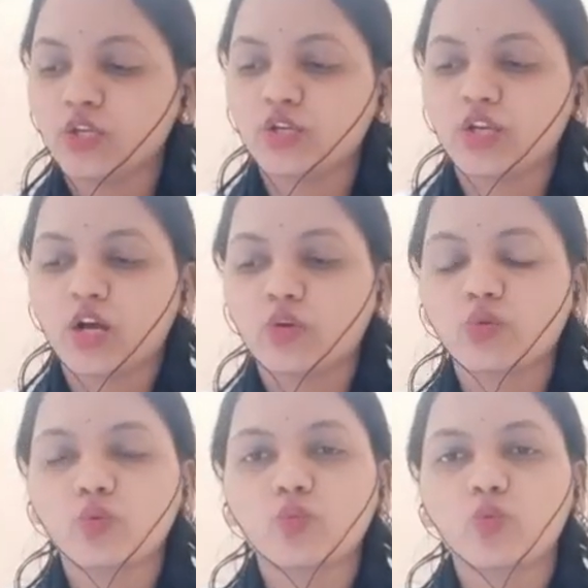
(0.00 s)
Now
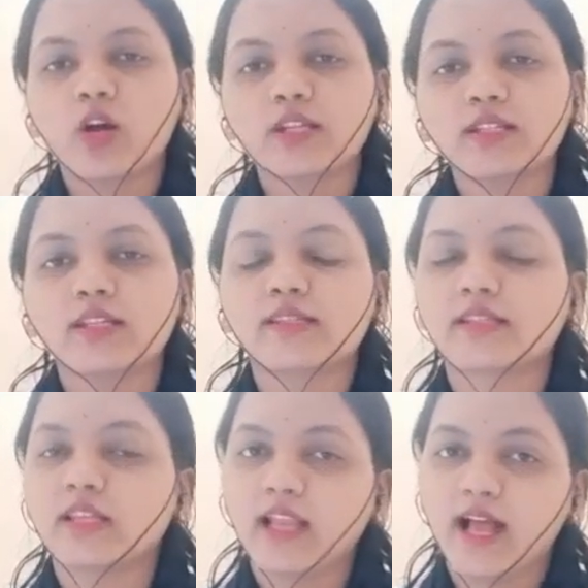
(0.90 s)
what is the
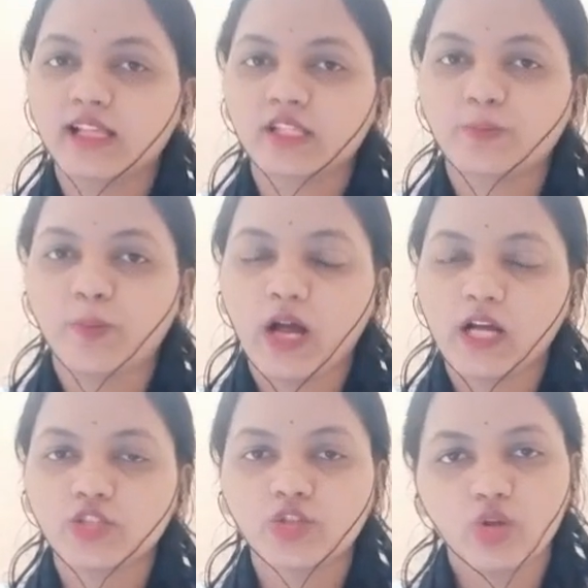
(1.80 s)
last
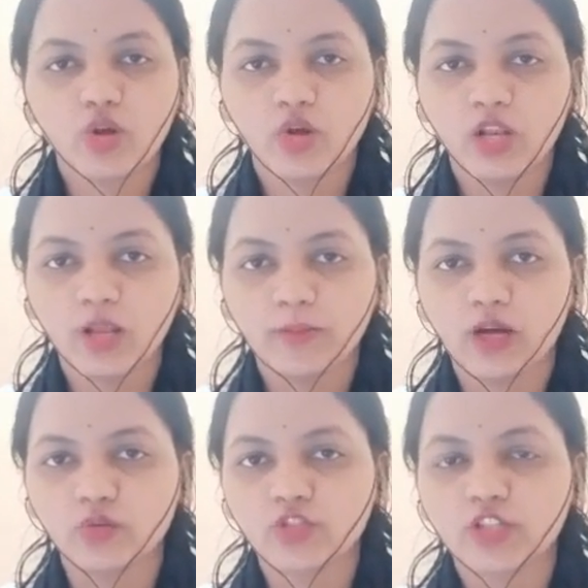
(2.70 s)
part all
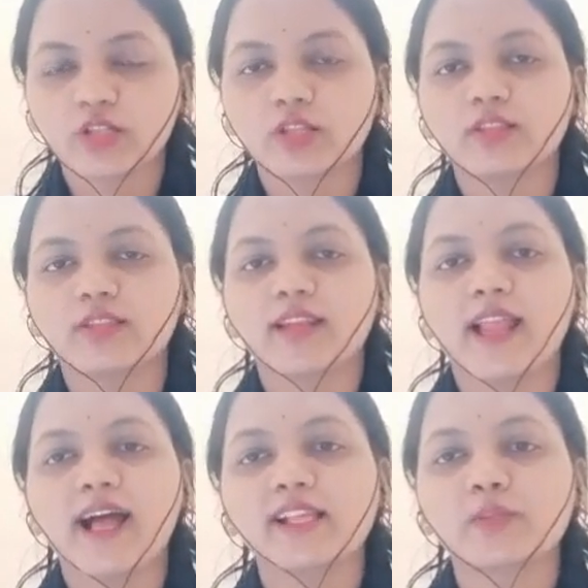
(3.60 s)
about? The
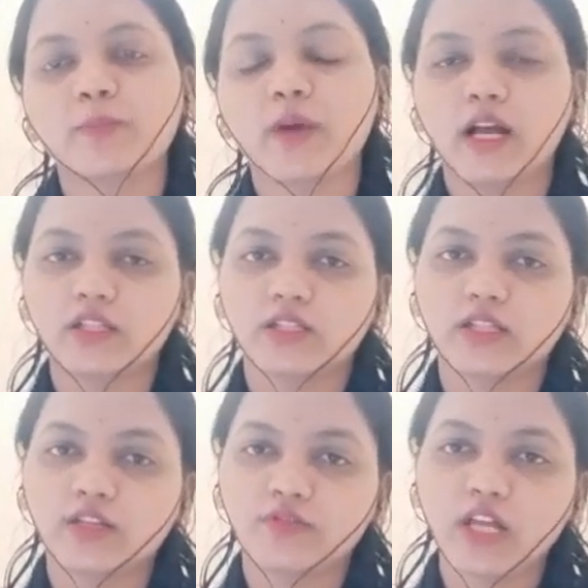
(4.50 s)
last part that
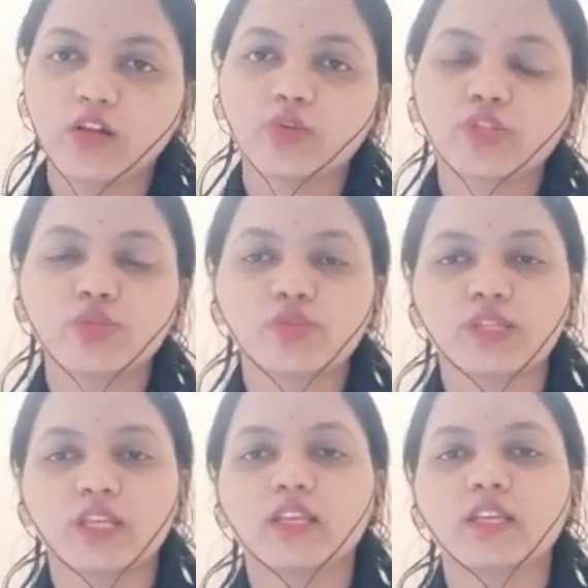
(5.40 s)
we are going to see
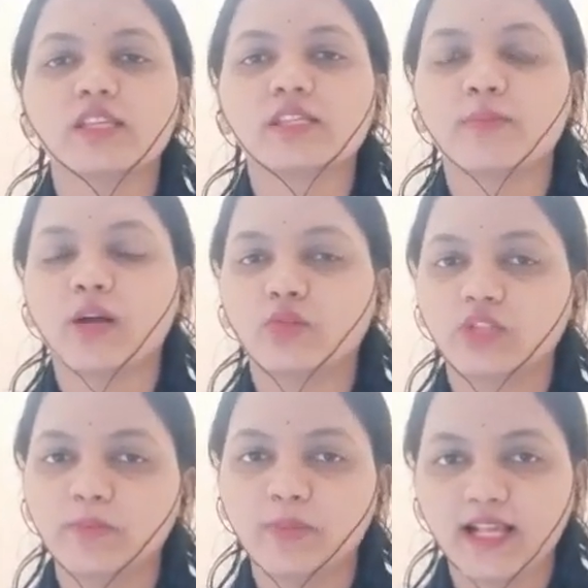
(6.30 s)
is about the
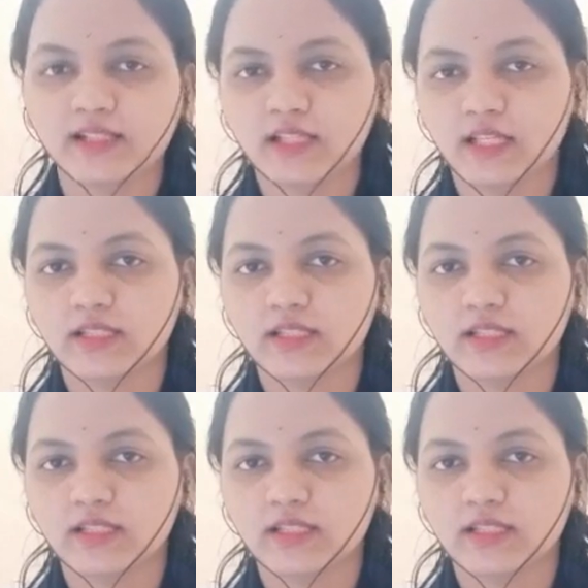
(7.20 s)
plastics.